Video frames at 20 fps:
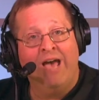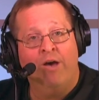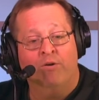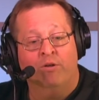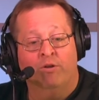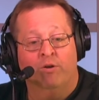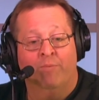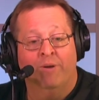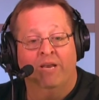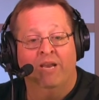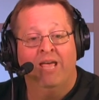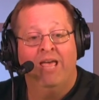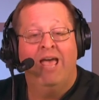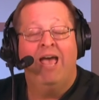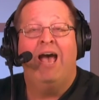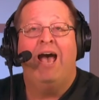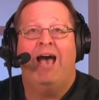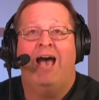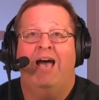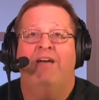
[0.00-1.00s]
down a little bit.
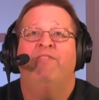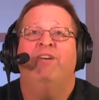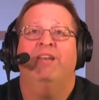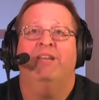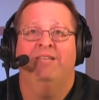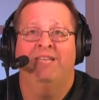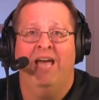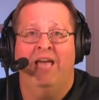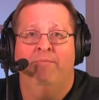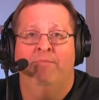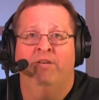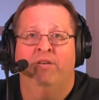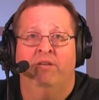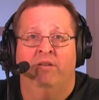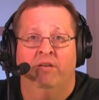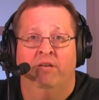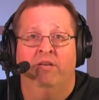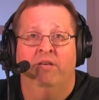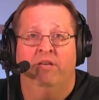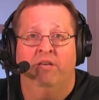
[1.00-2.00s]
I've got a
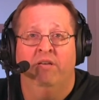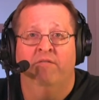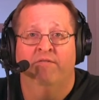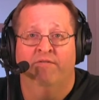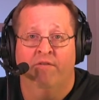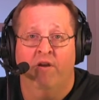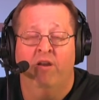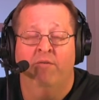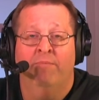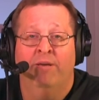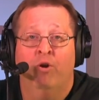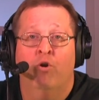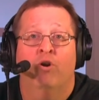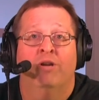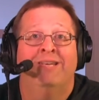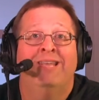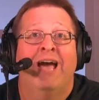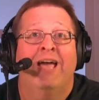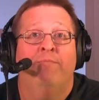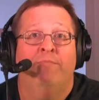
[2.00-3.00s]
diamond in front of me,
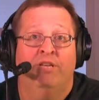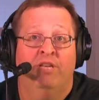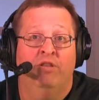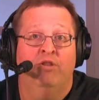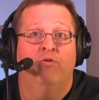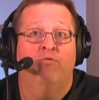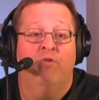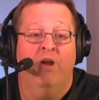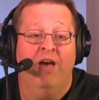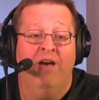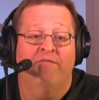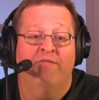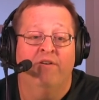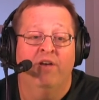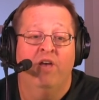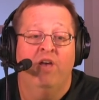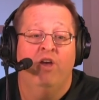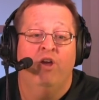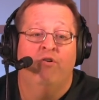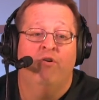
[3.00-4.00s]
or a diamond in the rough,
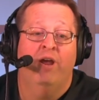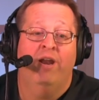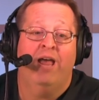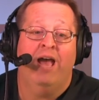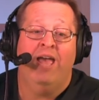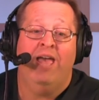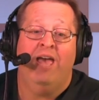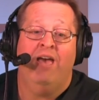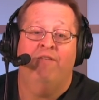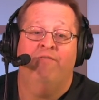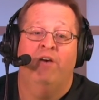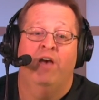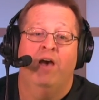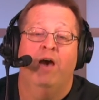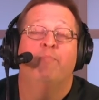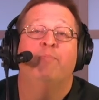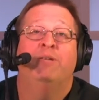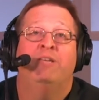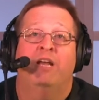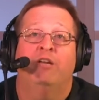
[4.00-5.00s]
right? I have
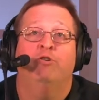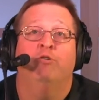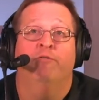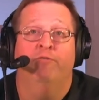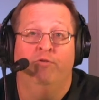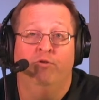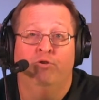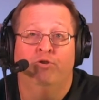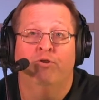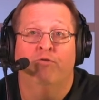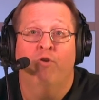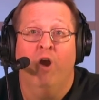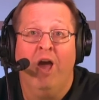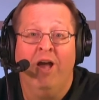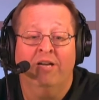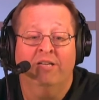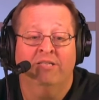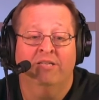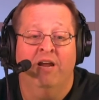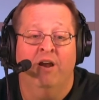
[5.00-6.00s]
a potential future
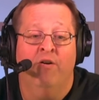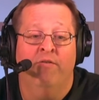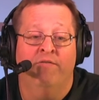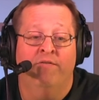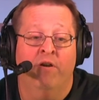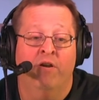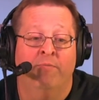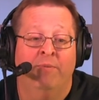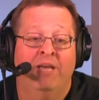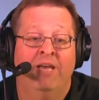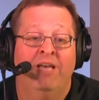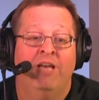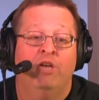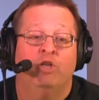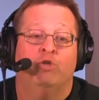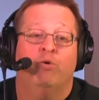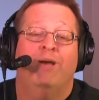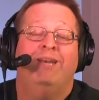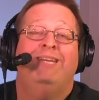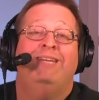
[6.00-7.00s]
rock star in front of me,
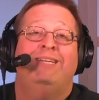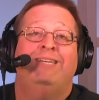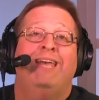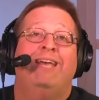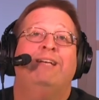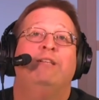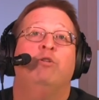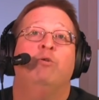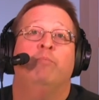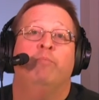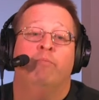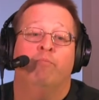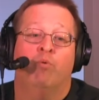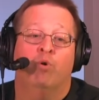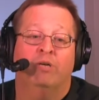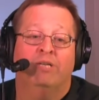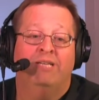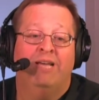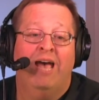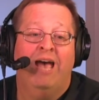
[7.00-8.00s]
so I need to take a little bit
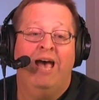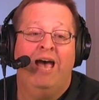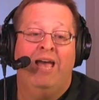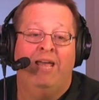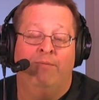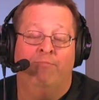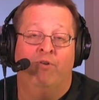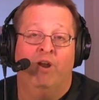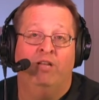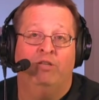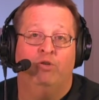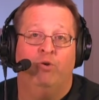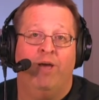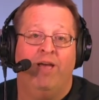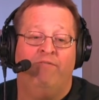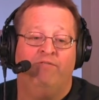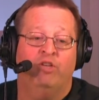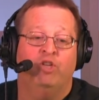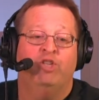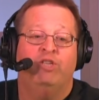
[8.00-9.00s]
more time, right? So
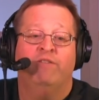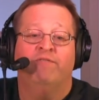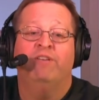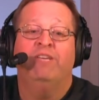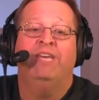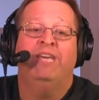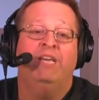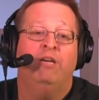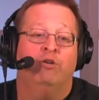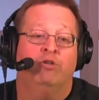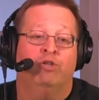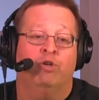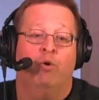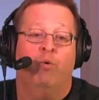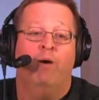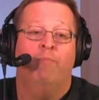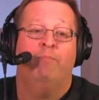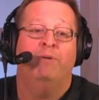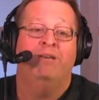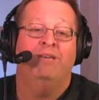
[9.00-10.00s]
I have to shift gears,
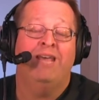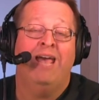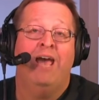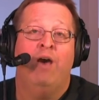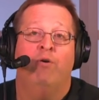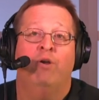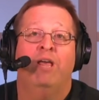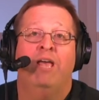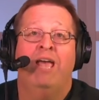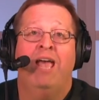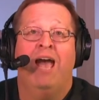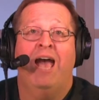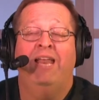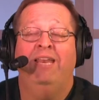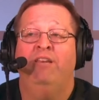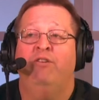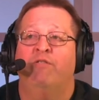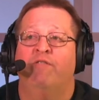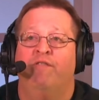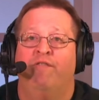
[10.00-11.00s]
go up and down. I
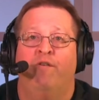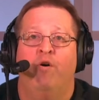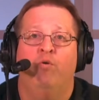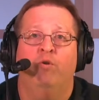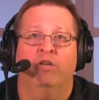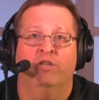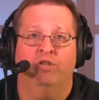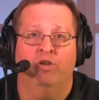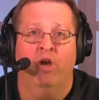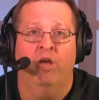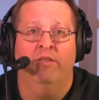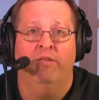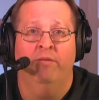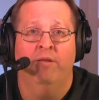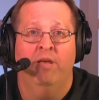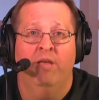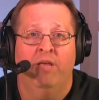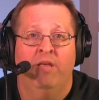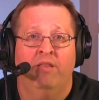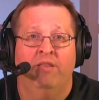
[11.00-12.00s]
need to focus on
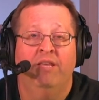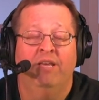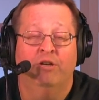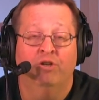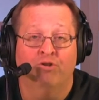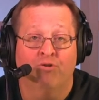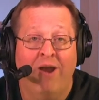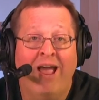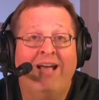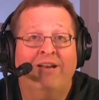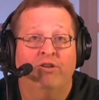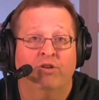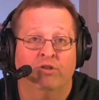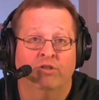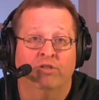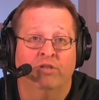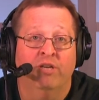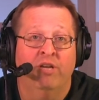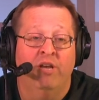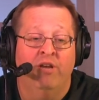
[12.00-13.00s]
the
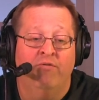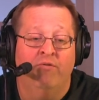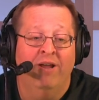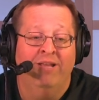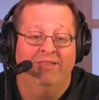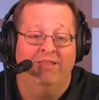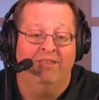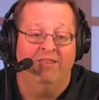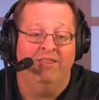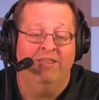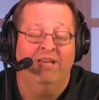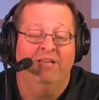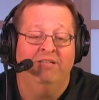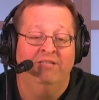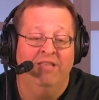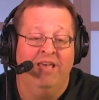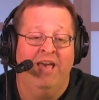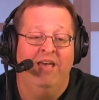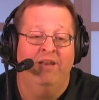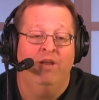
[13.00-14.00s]
attractors, right? The
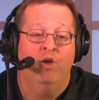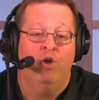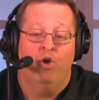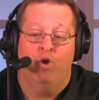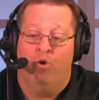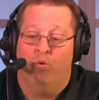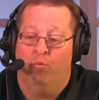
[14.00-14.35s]
things that